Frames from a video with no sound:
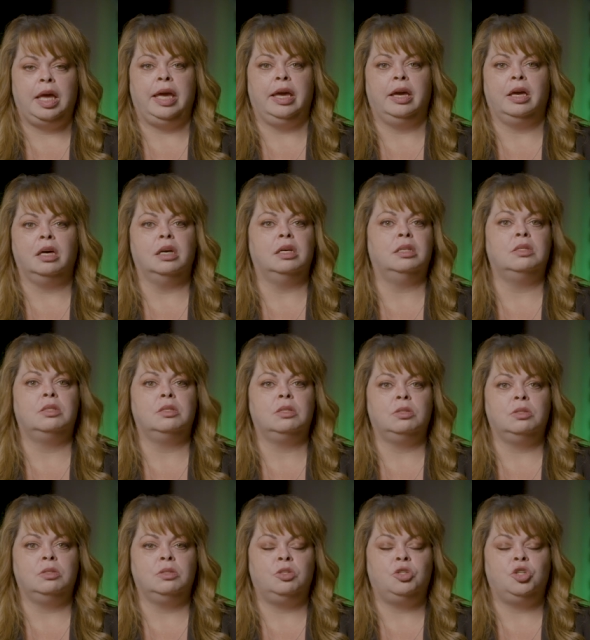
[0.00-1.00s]
and
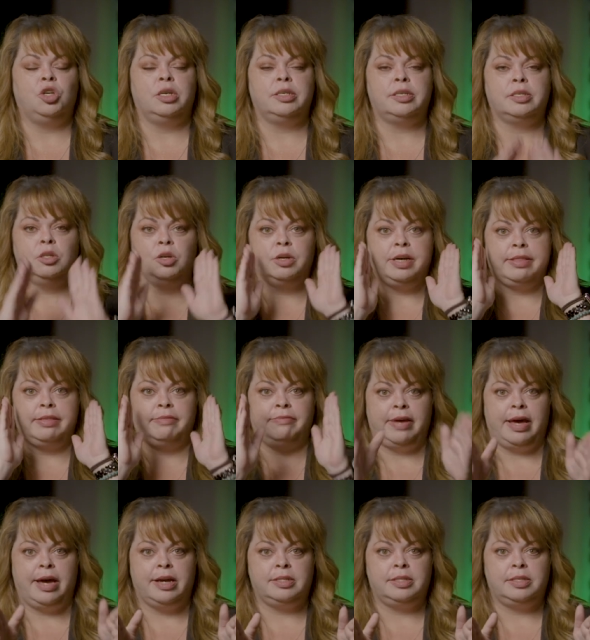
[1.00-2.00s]
just look at the
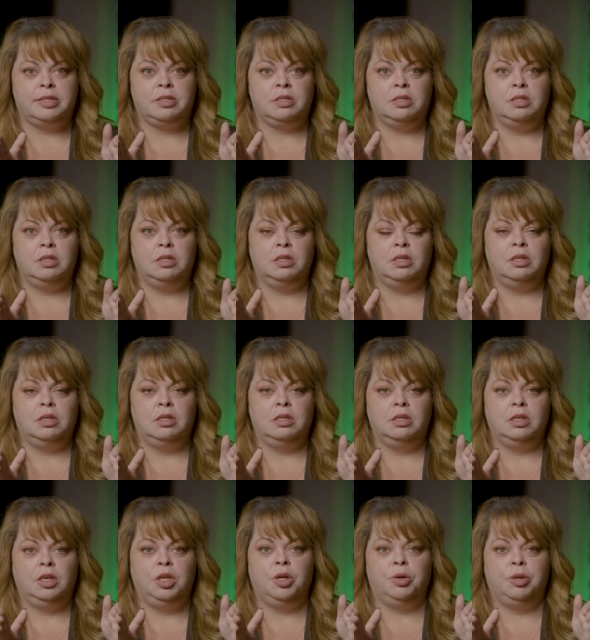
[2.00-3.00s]
facts.
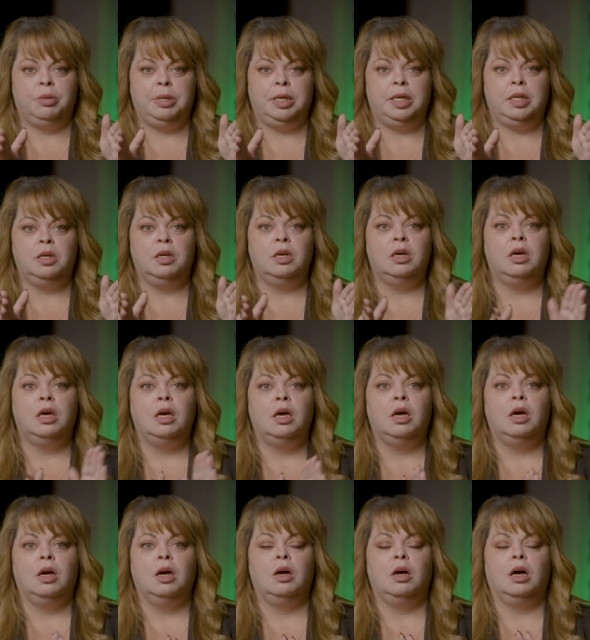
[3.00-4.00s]
You know what I mean?
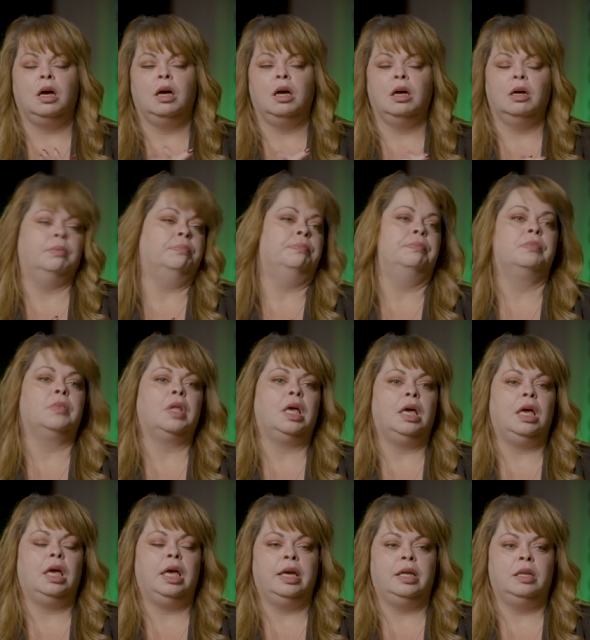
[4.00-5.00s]
Um,
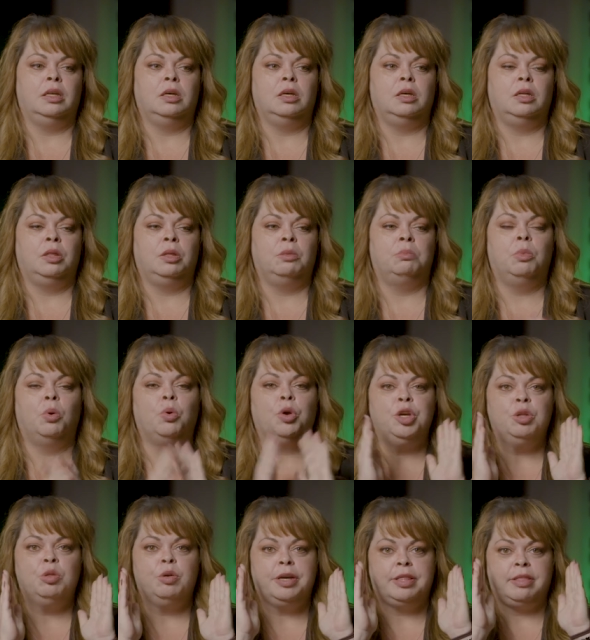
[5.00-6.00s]
and the more
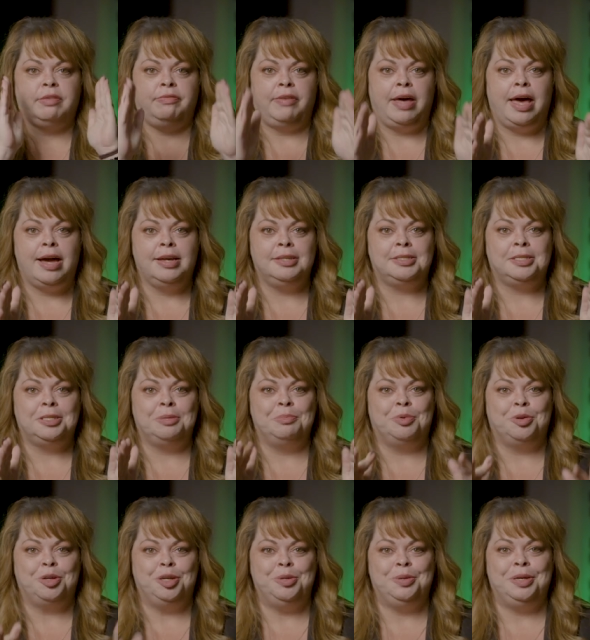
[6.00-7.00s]
you look at the facts, the
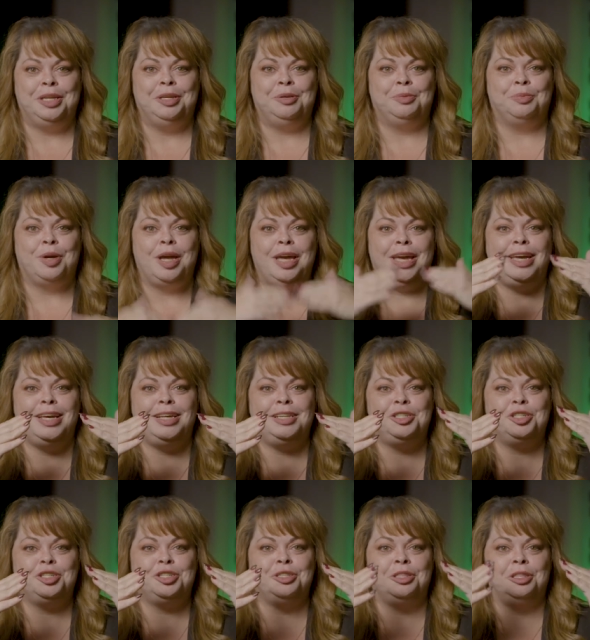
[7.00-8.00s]
more you get
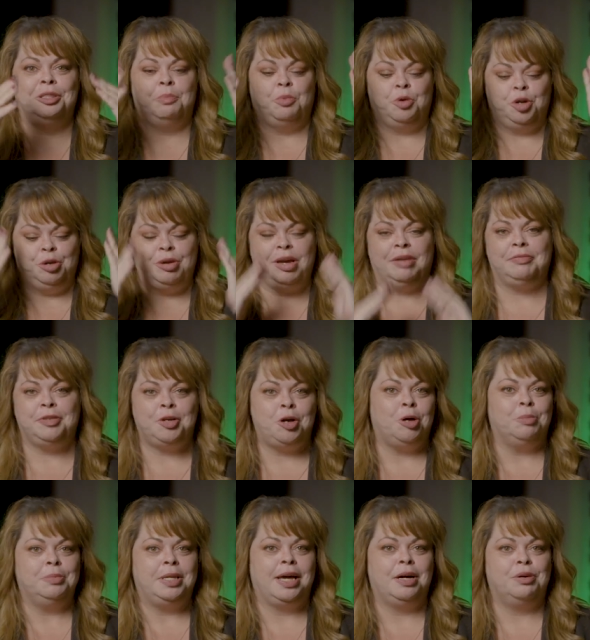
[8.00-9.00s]
enraged and the more you have to
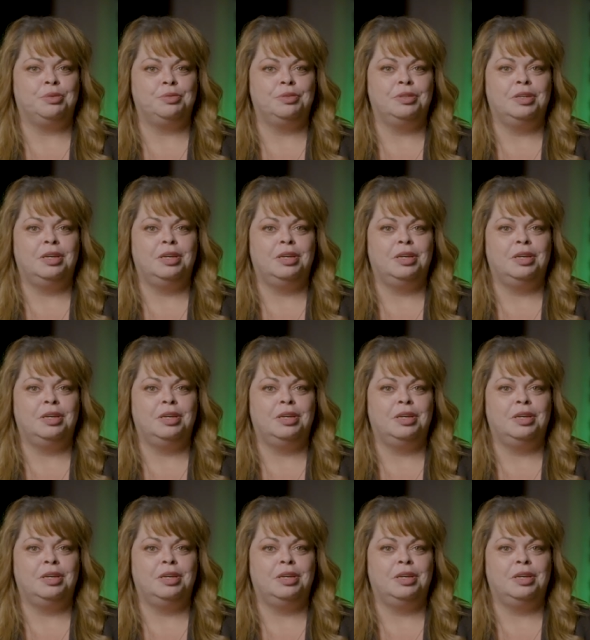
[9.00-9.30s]
calm down.